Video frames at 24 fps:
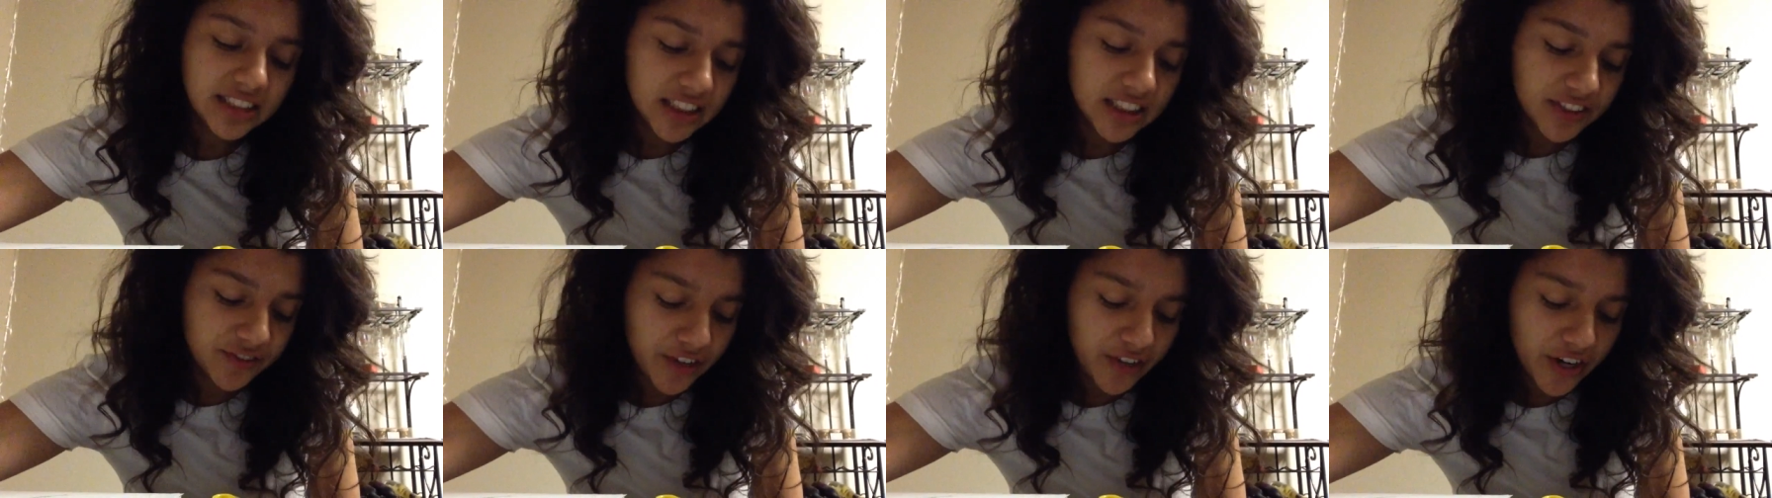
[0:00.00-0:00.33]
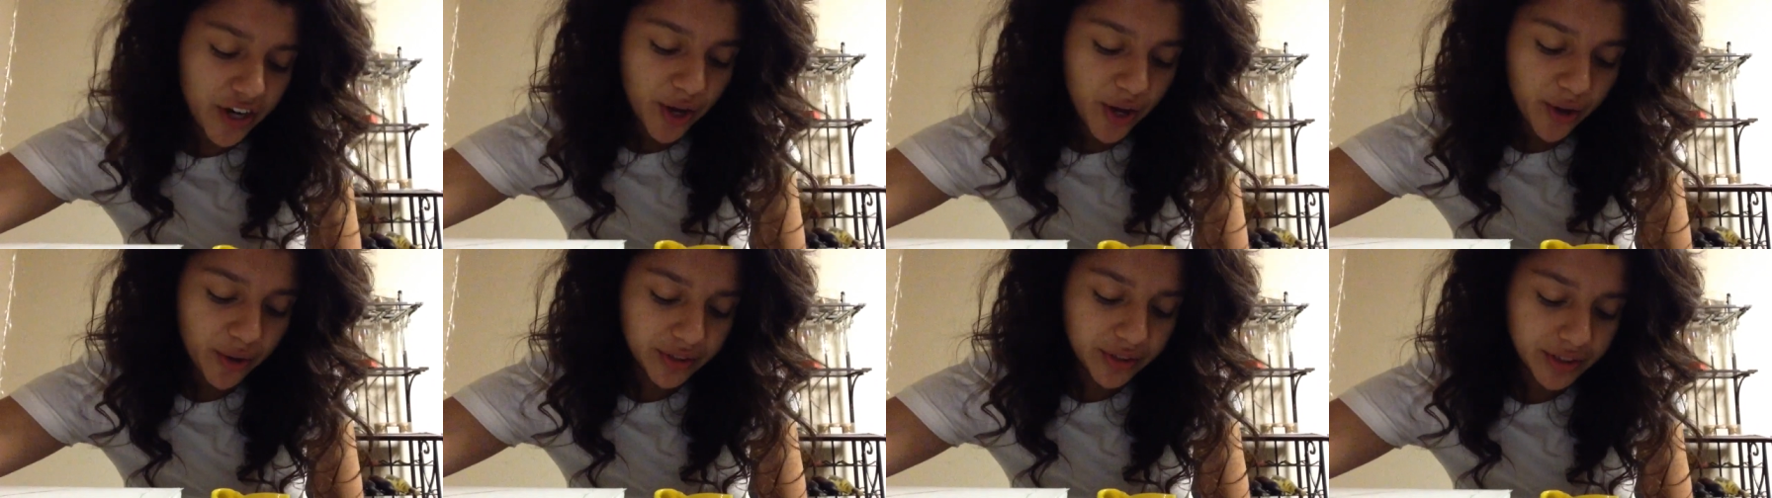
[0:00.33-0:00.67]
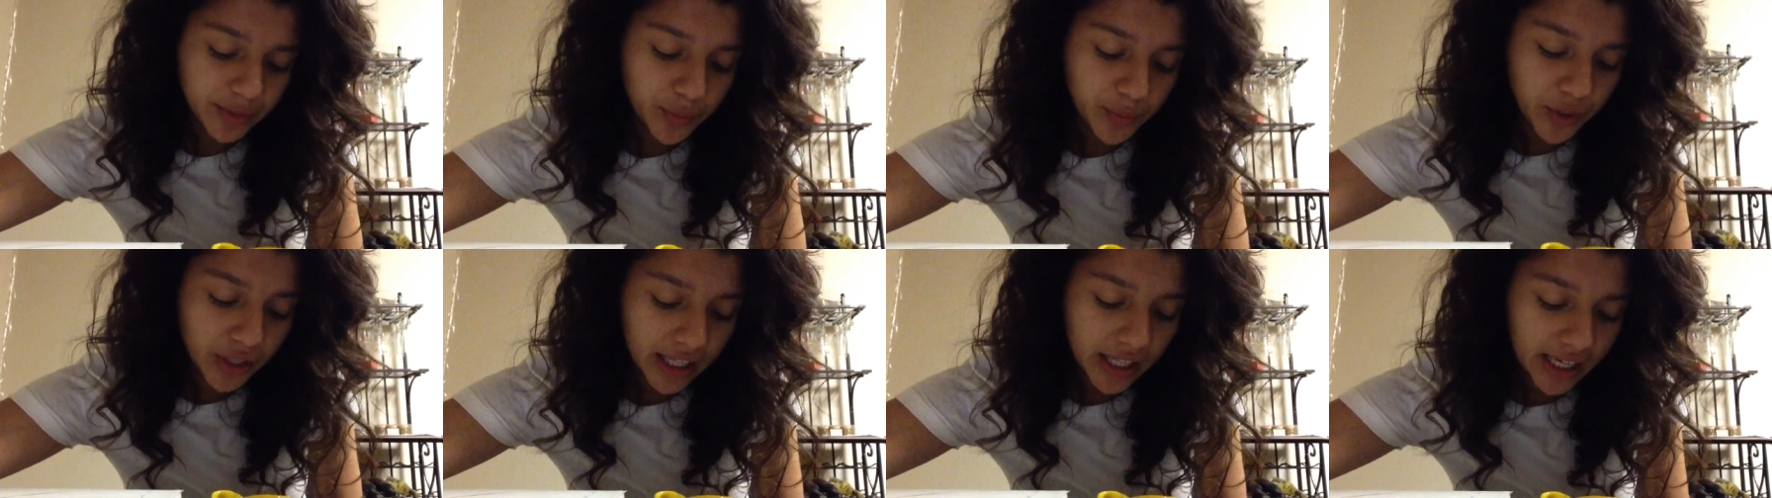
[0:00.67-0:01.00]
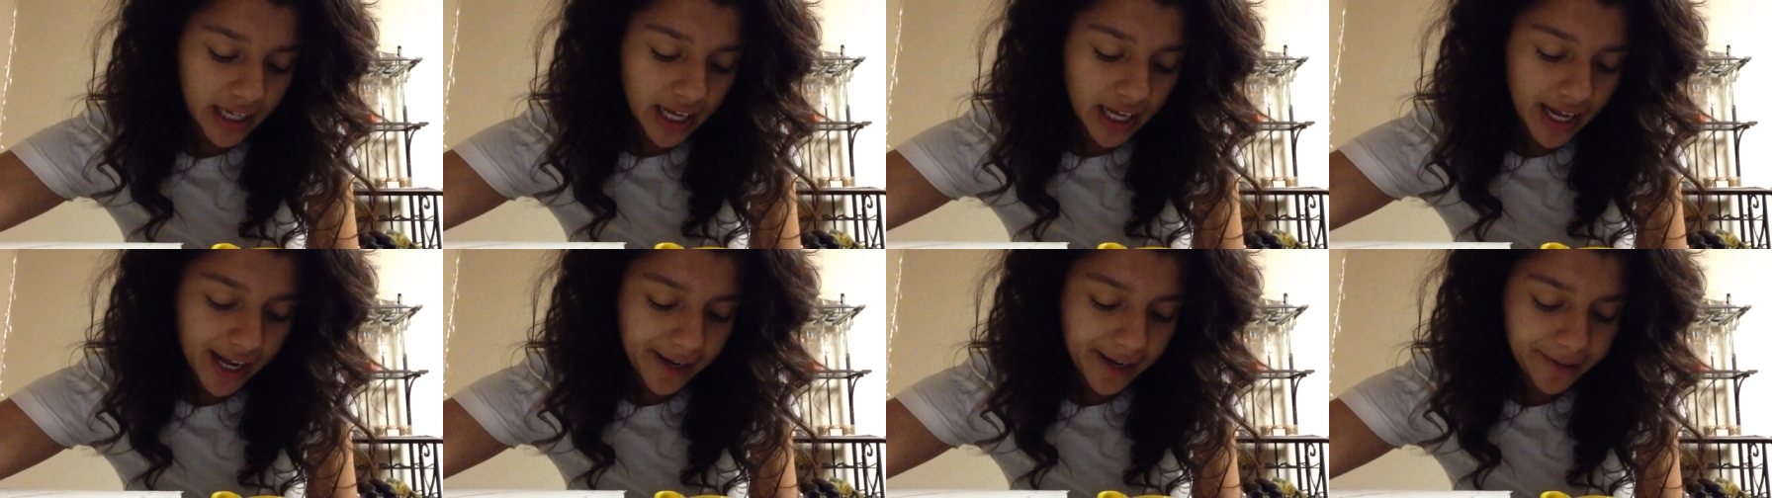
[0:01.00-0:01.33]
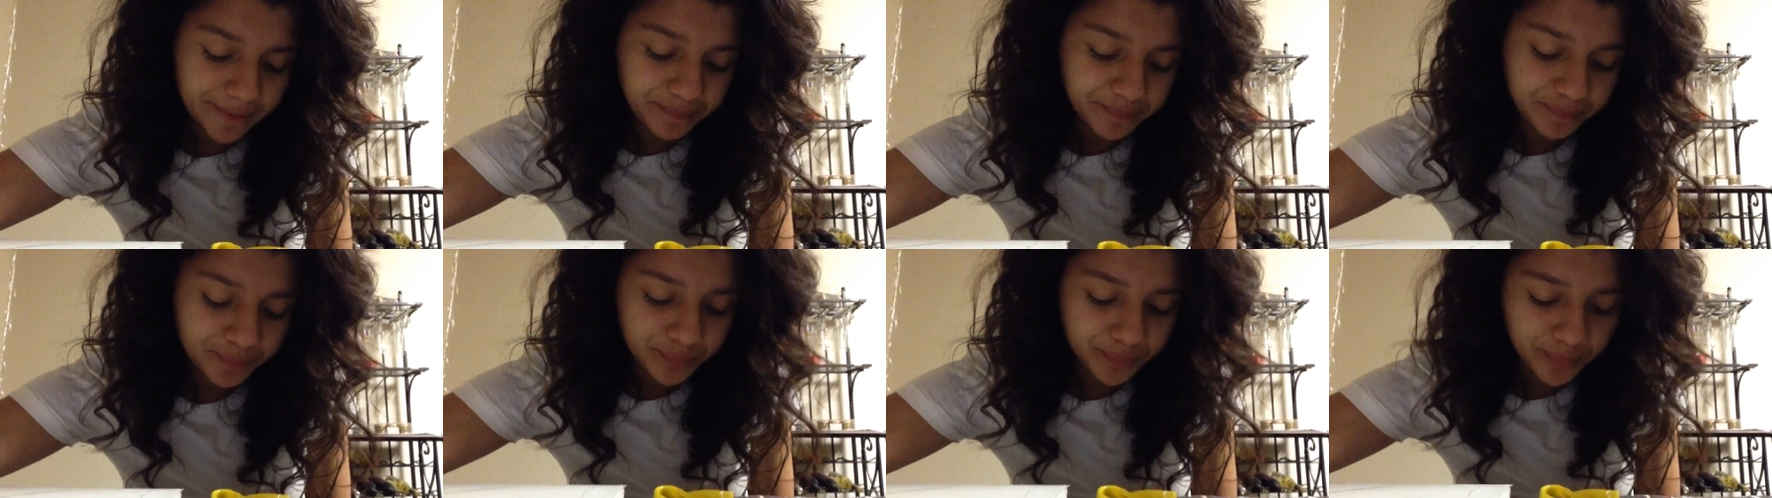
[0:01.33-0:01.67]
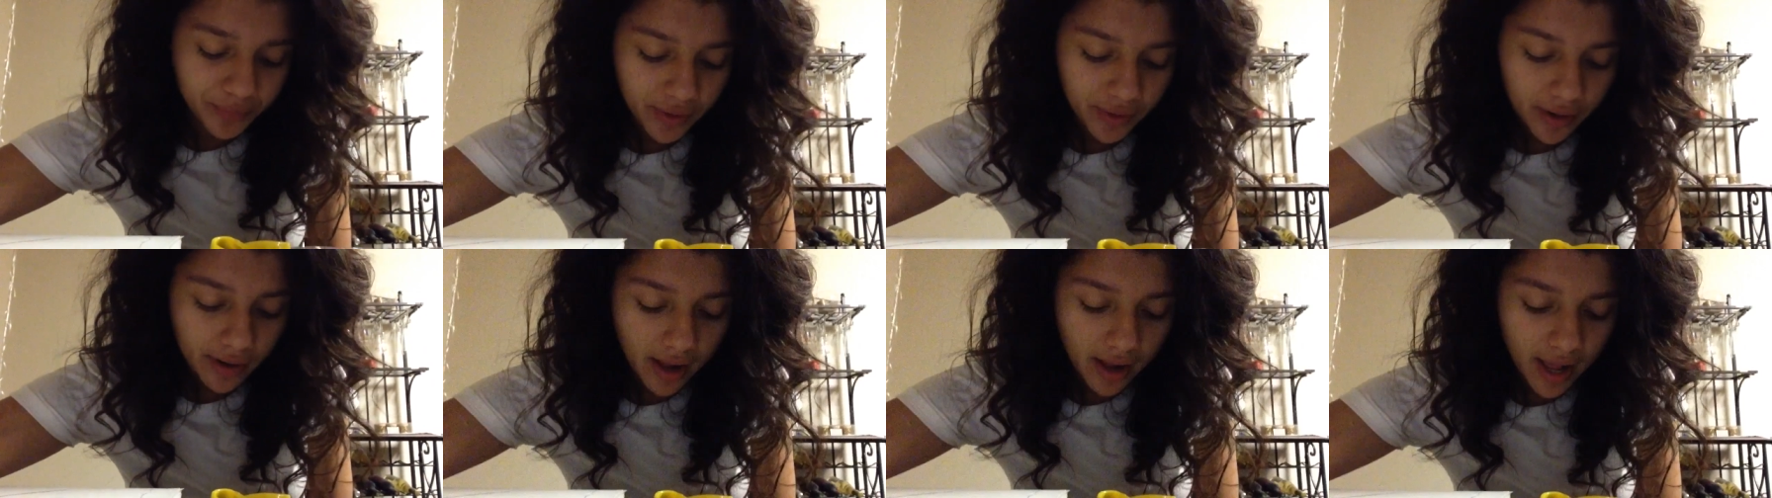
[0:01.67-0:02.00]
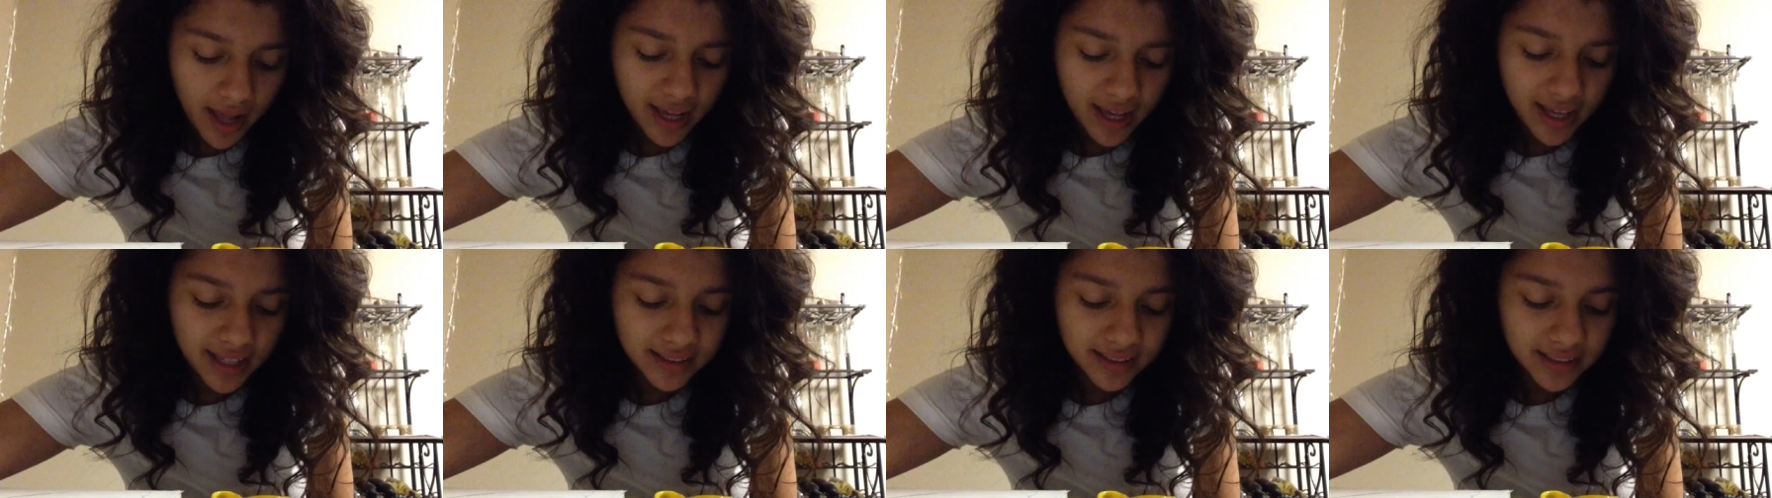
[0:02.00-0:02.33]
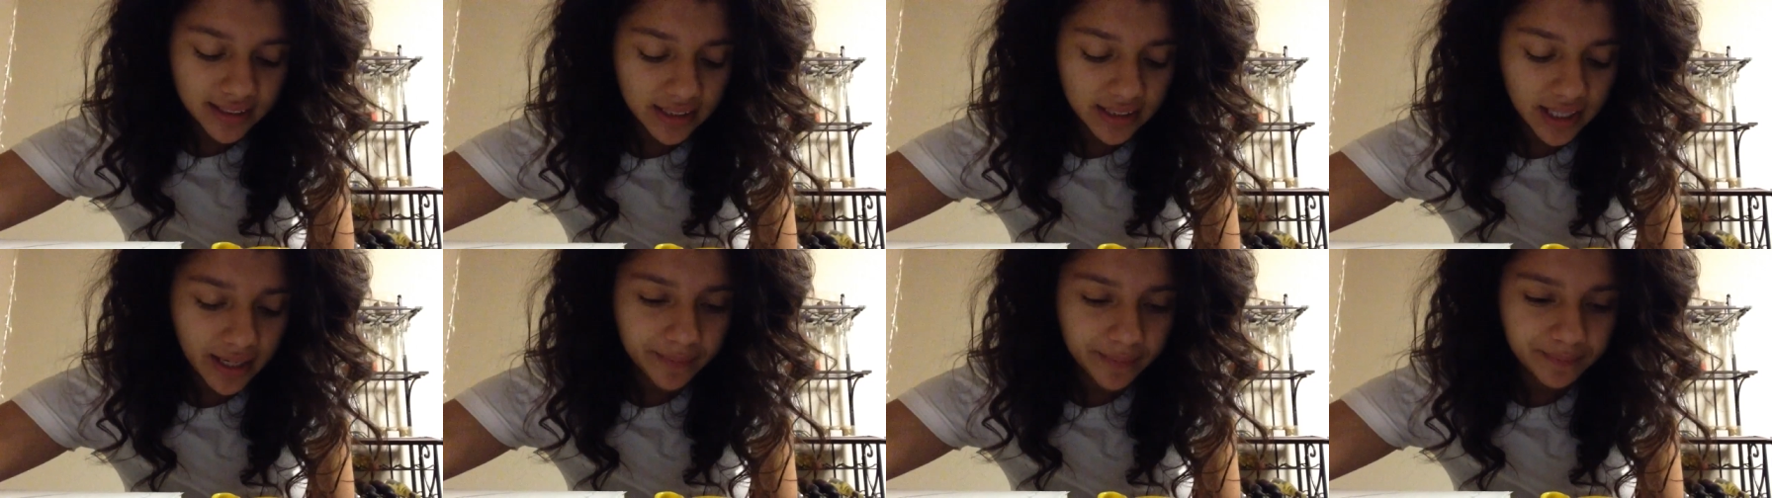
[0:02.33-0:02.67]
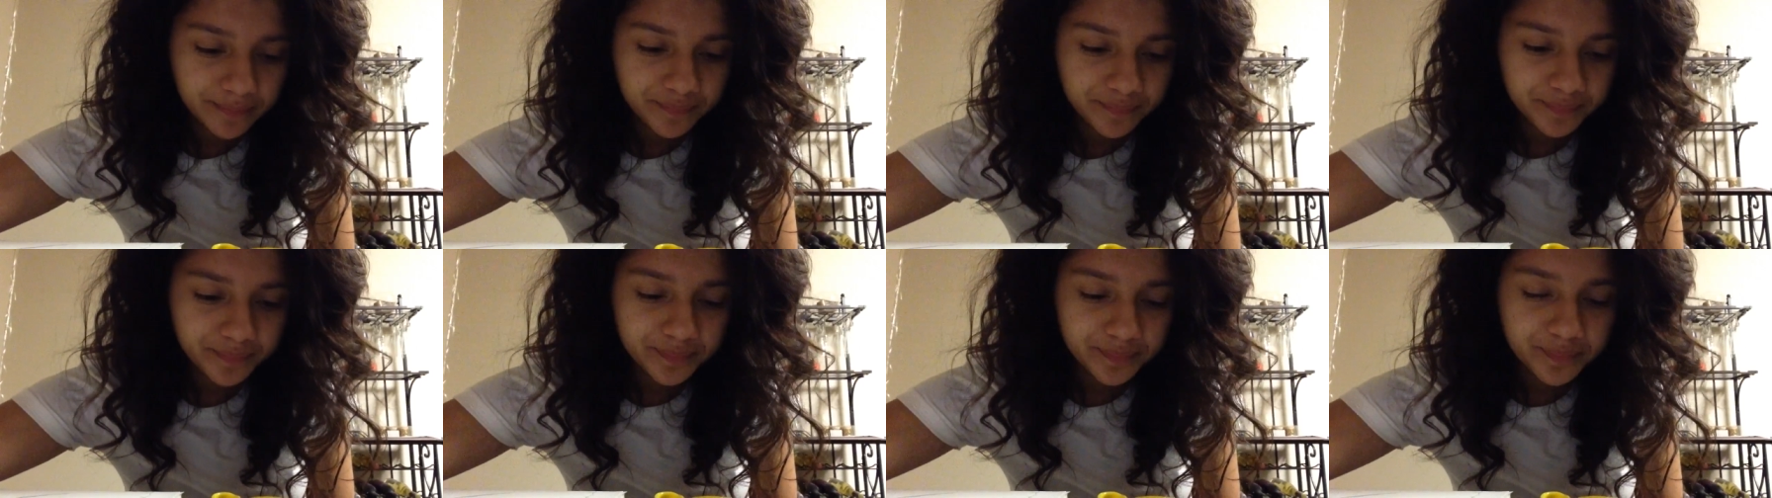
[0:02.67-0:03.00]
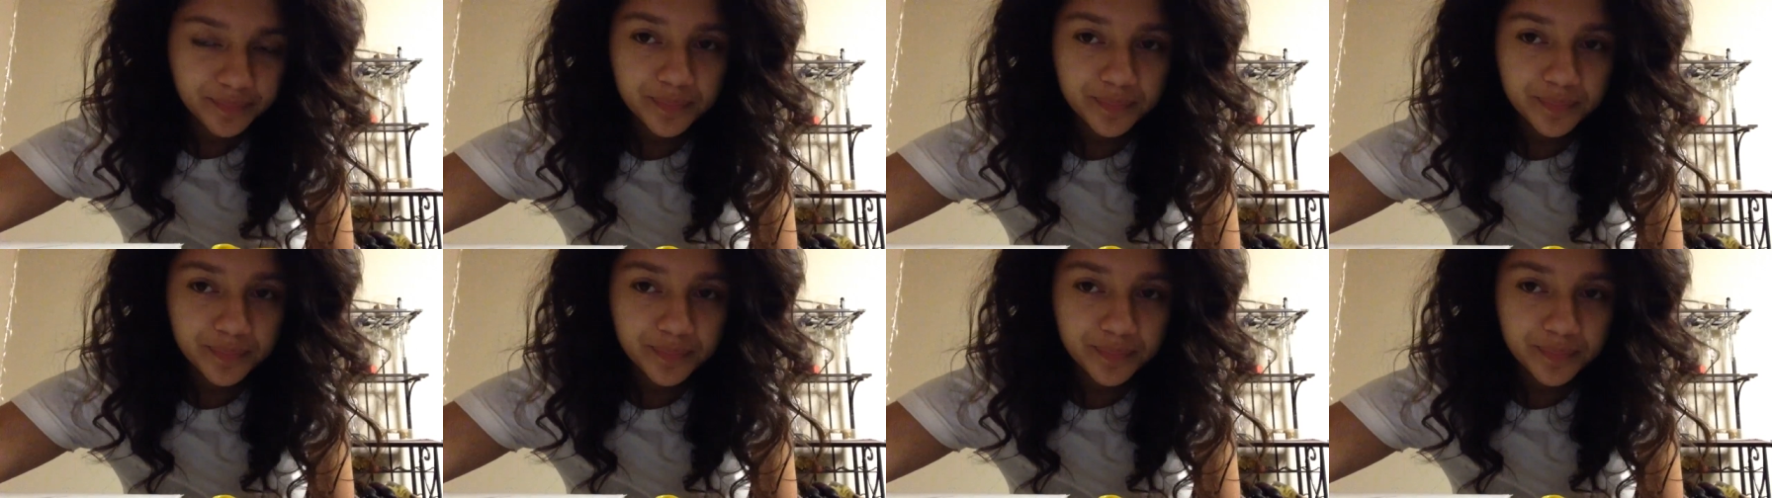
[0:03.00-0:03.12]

this video is more like um I guess um,